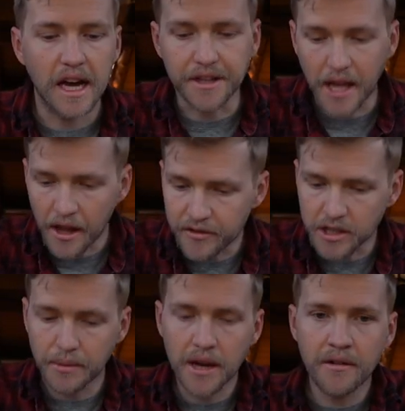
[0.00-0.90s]
And you have
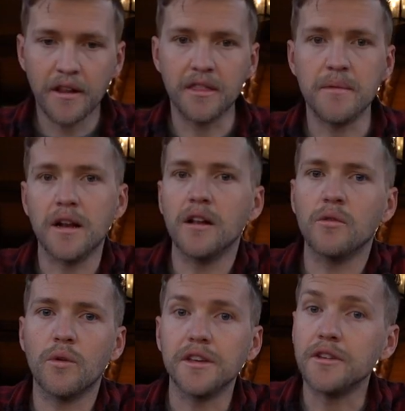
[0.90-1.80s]
this period in the middle
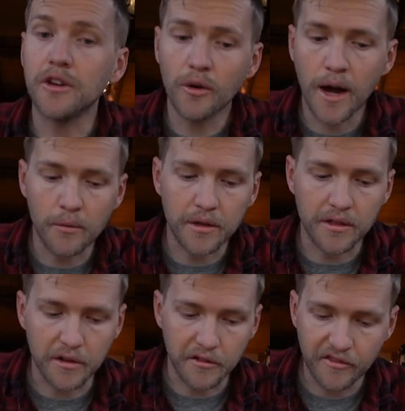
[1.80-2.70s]
where you go out with
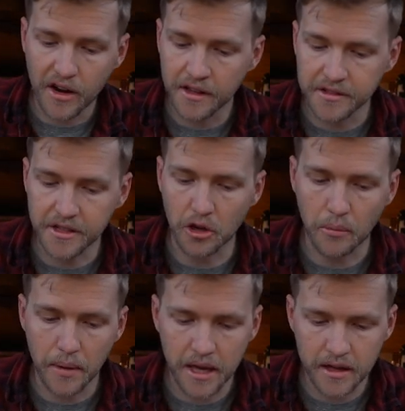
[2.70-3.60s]
your friends and your
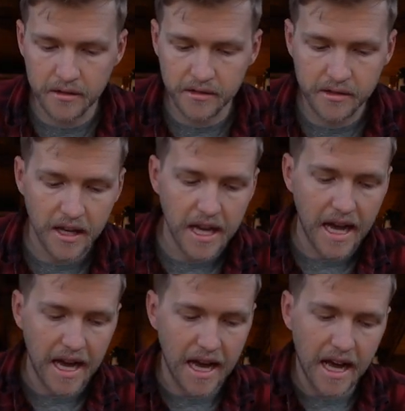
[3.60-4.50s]
peers
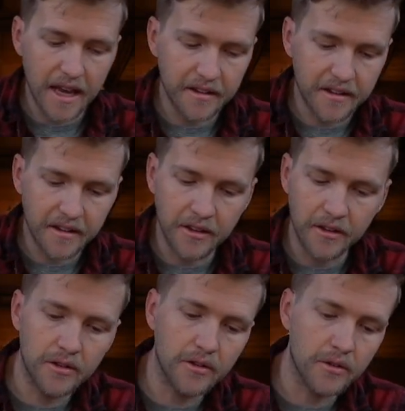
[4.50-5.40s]
and
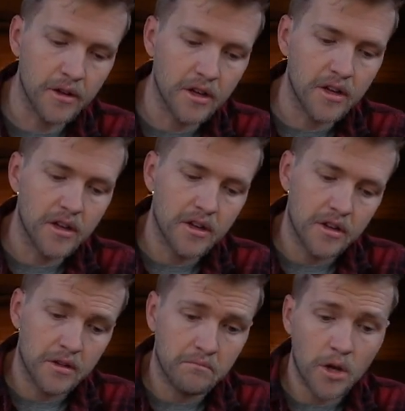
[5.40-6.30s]
you
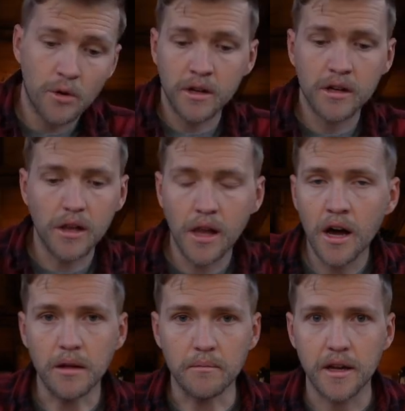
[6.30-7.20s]
go and
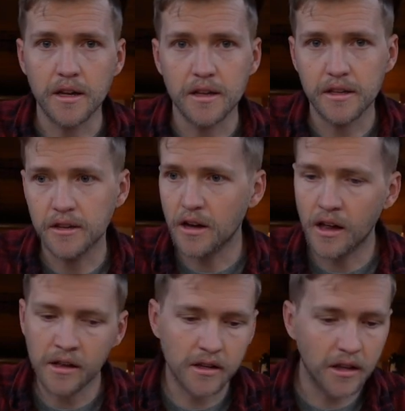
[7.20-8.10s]
climb. You
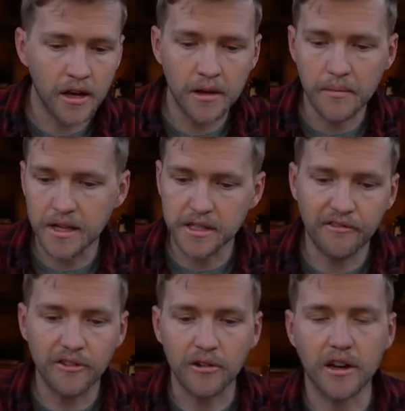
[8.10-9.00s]
can't climb as
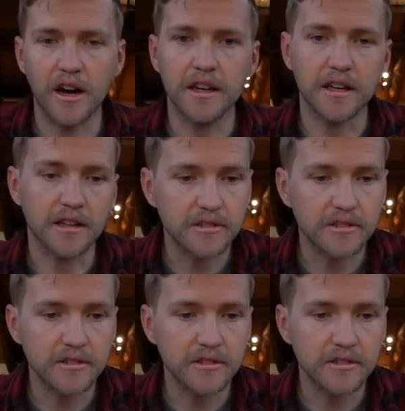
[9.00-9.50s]
if you're guiding.